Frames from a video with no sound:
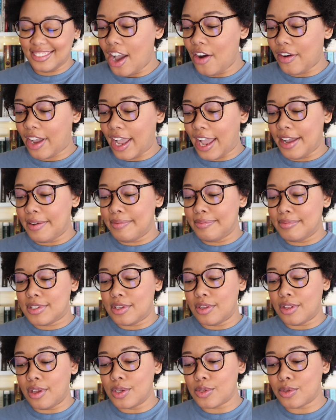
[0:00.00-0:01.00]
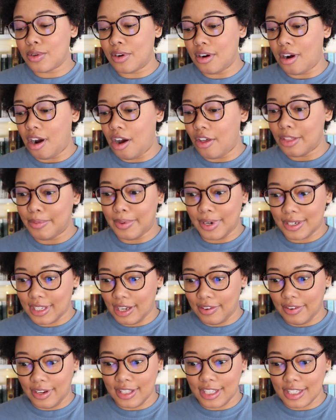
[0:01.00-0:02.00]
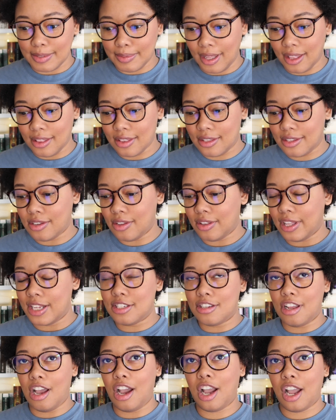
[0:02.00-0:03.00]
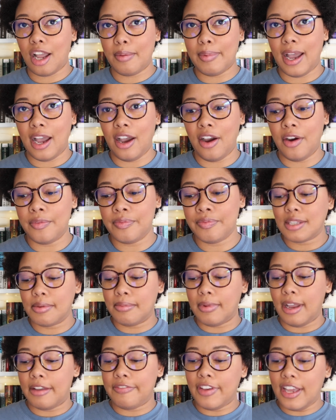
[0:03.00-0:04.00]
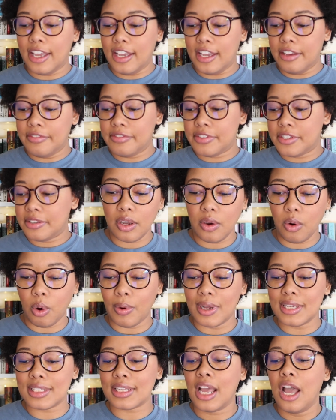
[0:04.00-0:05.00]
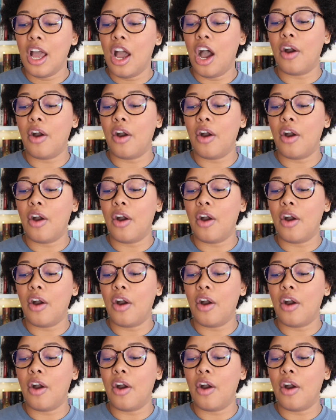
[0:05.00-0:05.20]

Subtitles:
Okay, so those were all the books I read this month. So let's talk about some of my faves or ones.